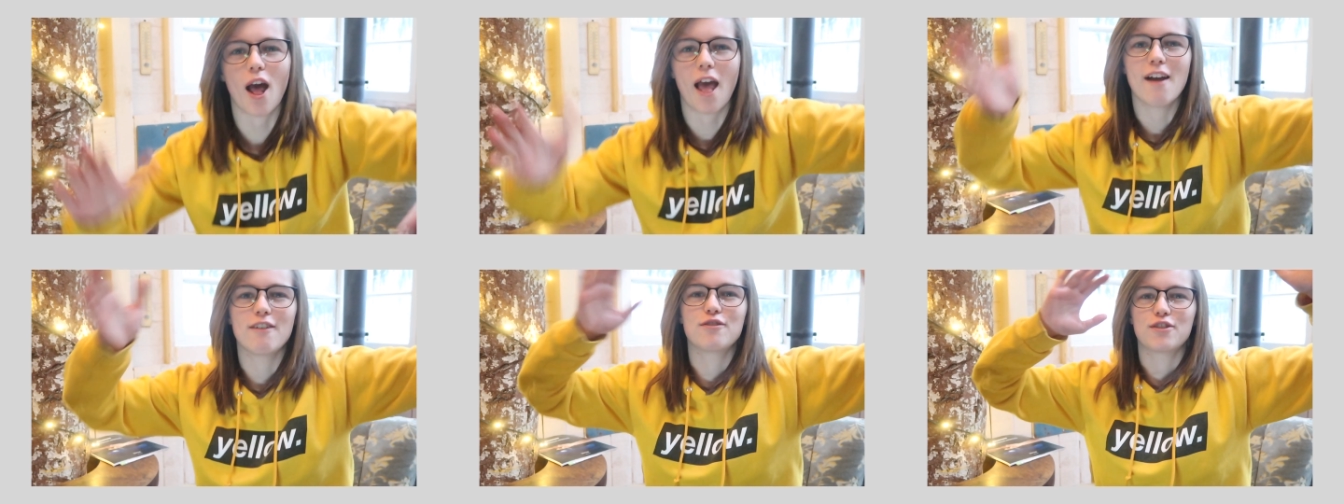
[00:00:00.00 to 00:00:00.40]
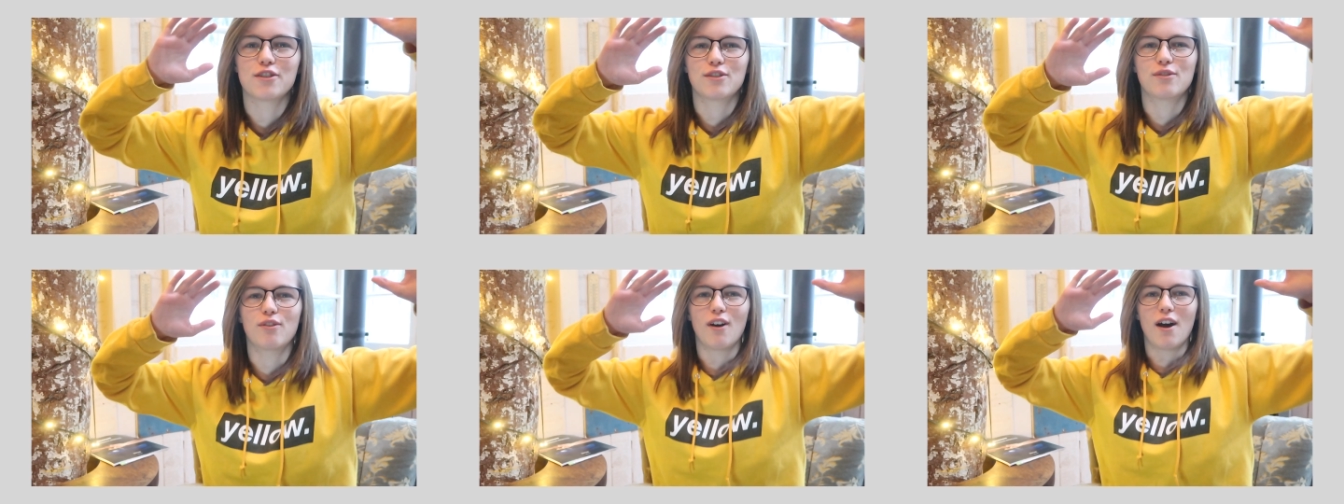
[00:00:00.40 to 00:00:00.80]

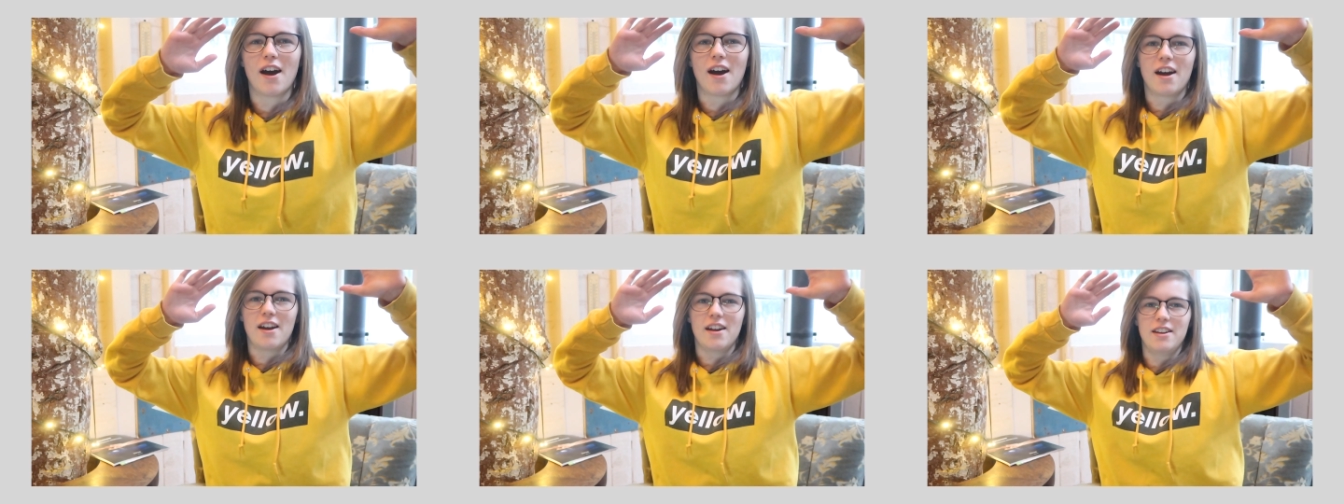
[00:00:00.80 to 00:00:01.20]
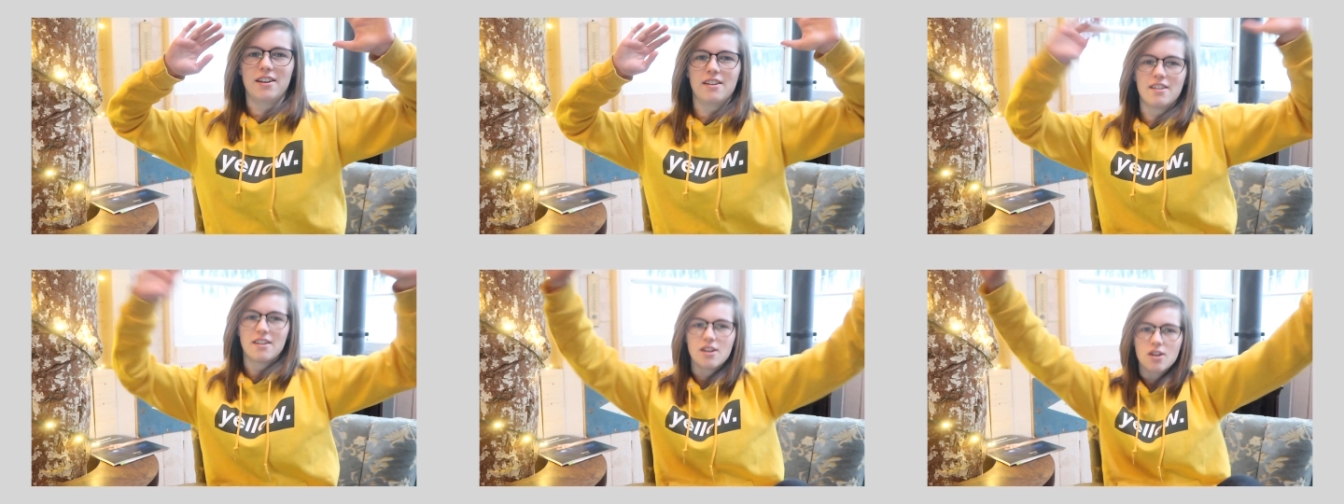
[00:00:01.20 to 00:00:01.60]
Everything's
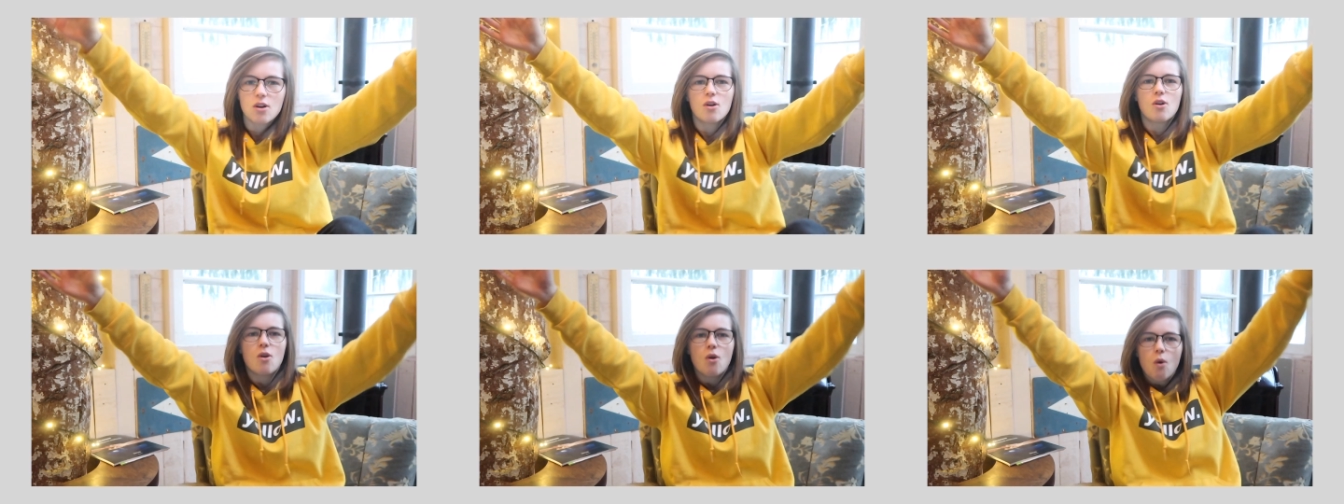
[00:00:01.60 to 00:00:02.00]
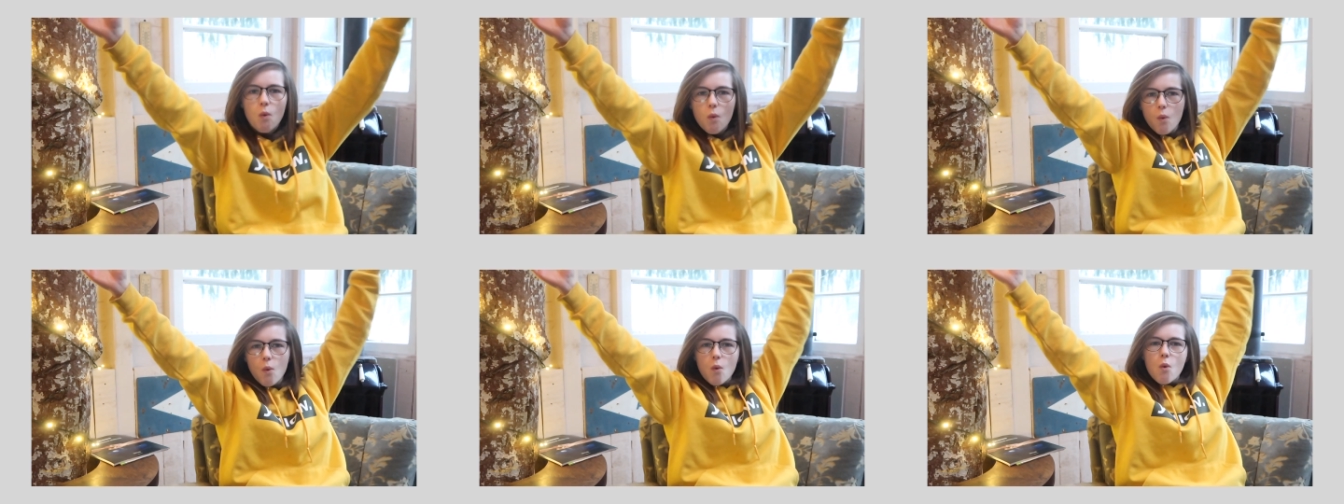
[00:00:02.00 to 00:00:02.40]
fine.
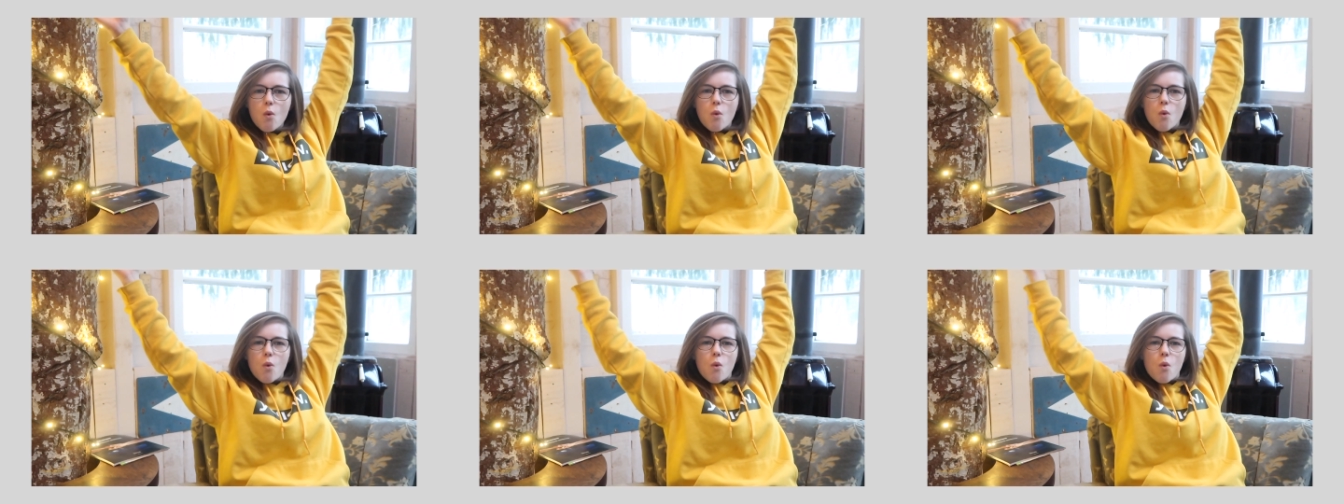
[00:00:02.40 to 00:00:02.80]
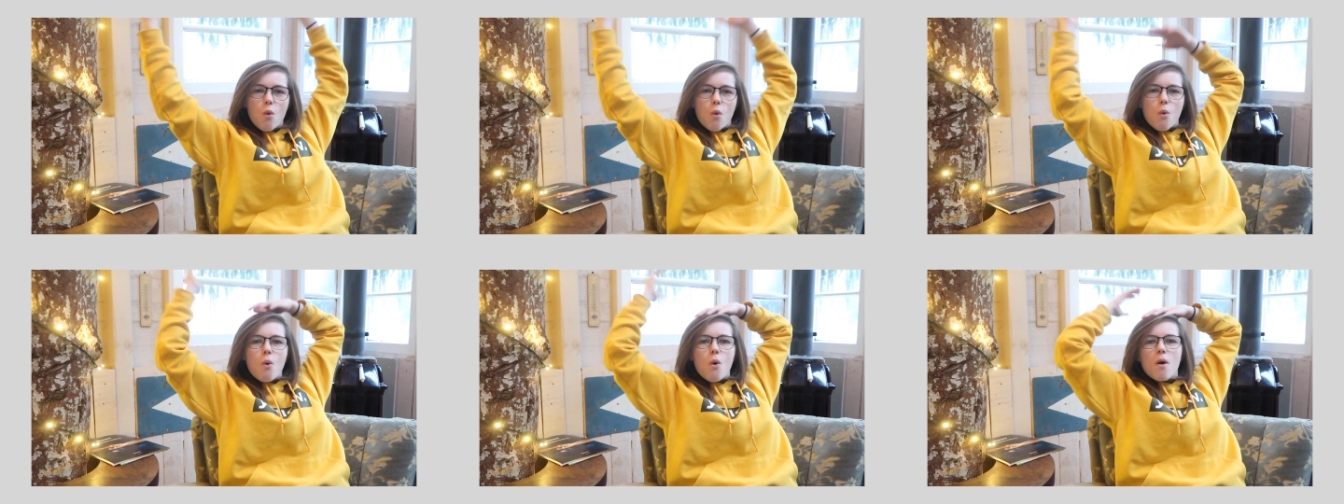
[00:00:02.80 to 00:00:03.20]

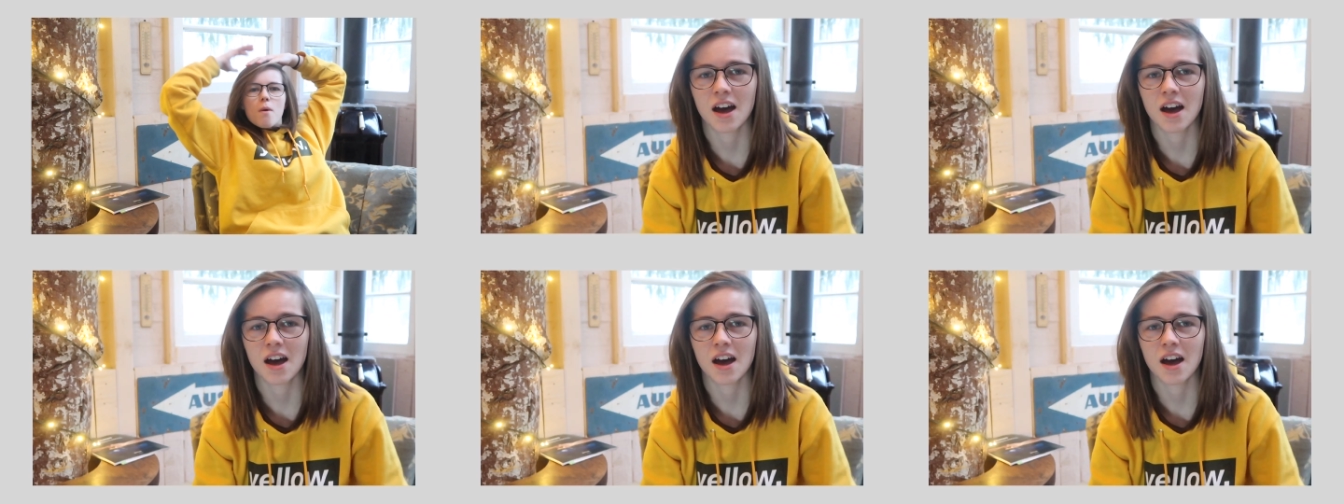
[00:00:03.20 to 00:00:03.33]
Ooh.